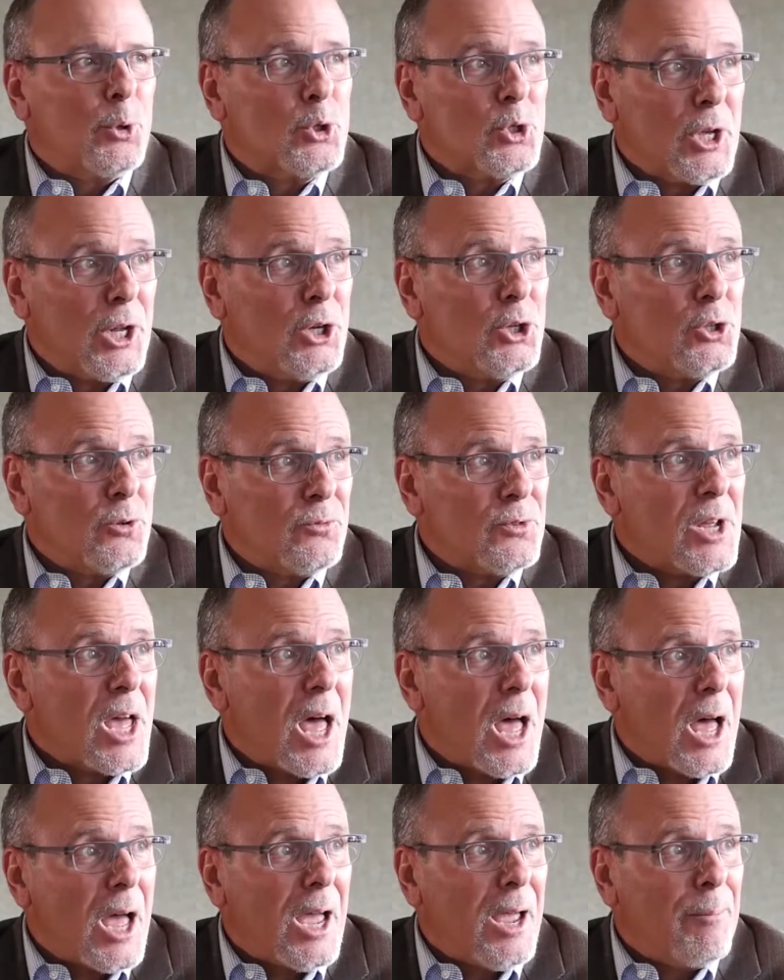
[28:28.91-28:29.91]
percentage
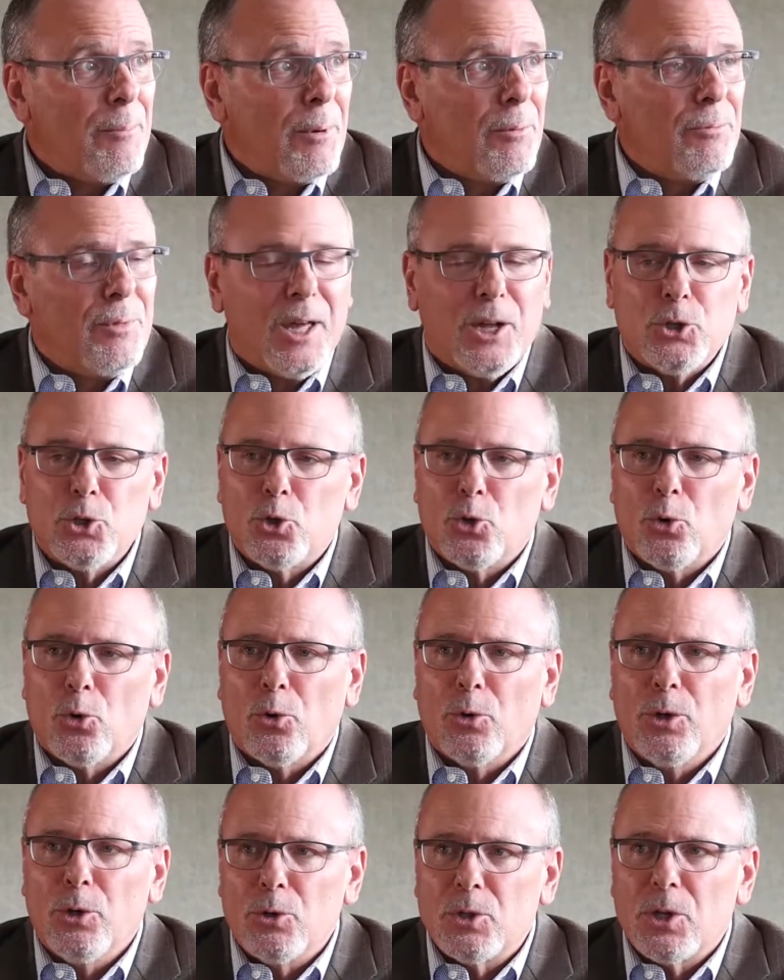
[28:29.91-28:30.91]
of time
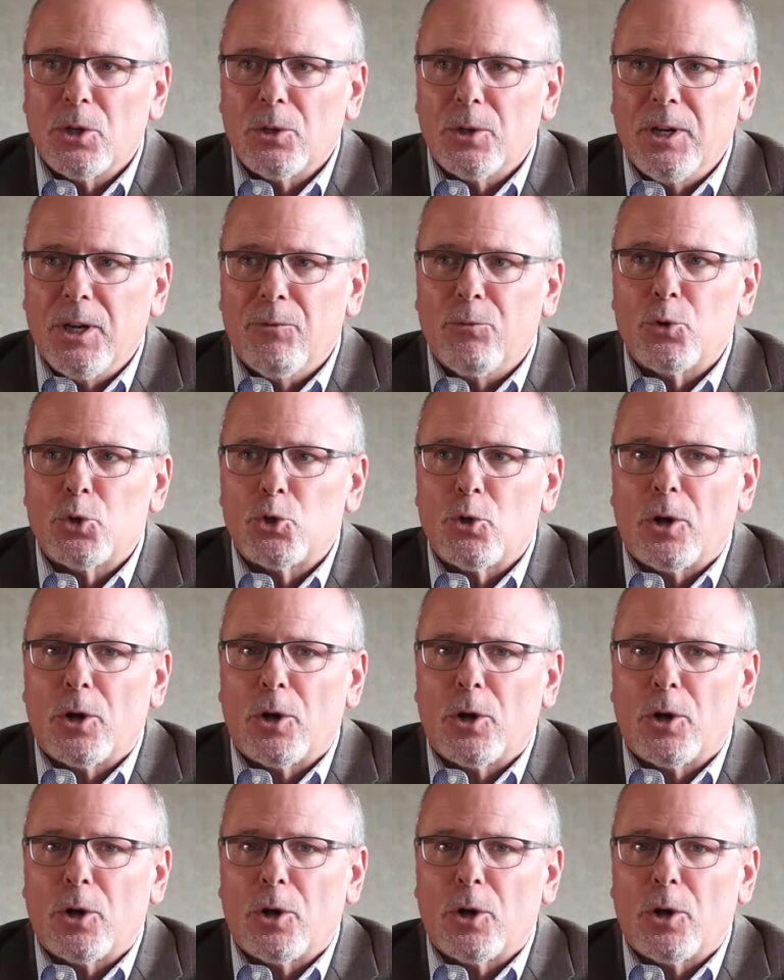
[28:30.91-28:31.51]
that your utility